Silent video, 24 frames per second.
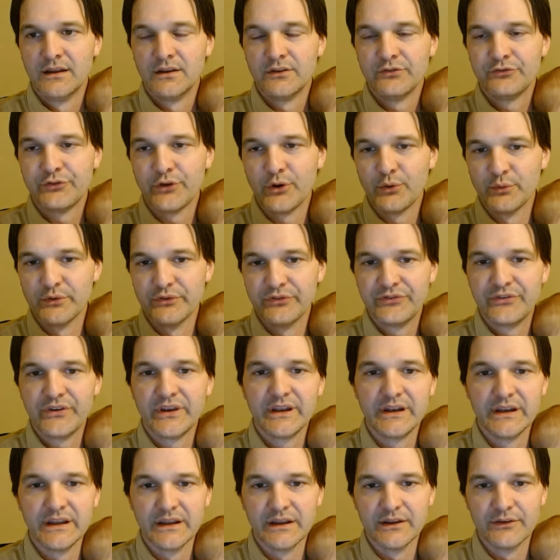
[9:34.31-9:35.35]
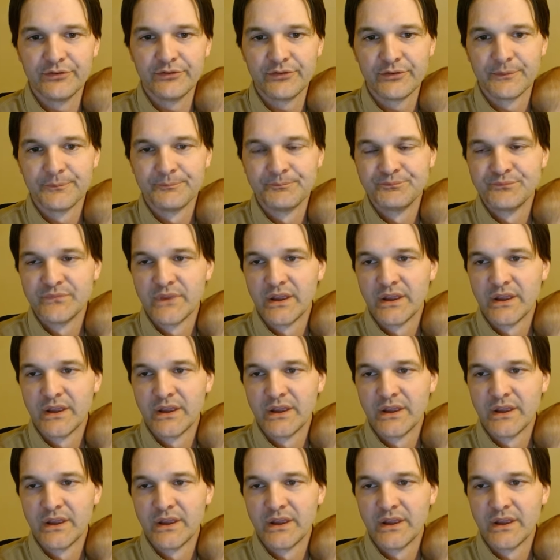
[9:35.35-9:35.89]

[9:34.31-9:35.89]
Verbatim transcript: so insidious